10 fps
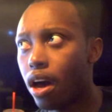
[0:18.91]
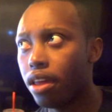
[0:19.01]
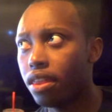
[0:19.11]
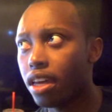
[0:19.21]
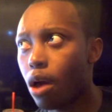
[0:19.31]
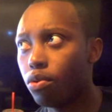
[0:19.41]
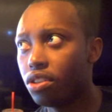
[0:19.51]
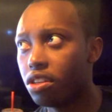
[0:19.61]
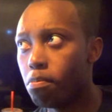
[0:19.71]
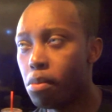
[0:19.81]
I think I
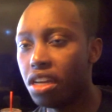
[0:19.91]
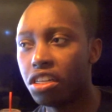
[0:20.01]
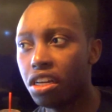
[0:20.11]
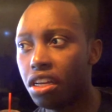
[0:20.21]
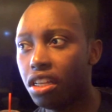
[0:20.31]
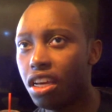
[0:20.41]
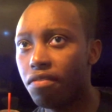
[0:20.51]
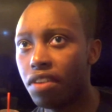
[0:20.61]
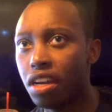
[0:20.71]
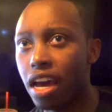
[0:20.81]
was mentioning the
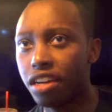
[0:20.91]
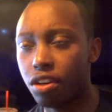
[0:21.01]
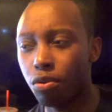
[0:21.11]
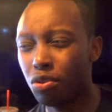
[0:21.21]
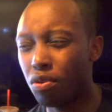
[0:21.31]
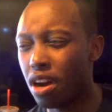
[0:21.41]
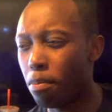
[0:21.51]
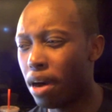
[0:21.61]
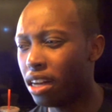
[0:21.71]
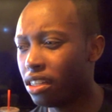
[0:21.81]
event as I was doing an
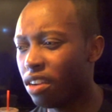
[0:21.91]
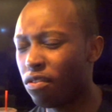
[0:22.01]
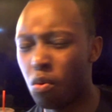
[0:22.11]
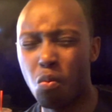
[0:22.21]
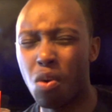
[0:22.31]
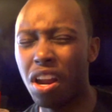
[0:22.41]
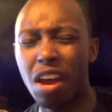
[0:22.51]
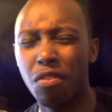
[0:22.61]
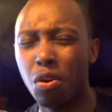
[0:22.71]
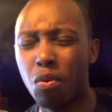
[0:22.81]
unboxing for
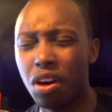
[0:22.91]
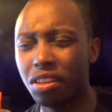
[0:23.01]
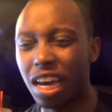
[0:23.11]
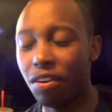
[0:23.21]
whatever it was.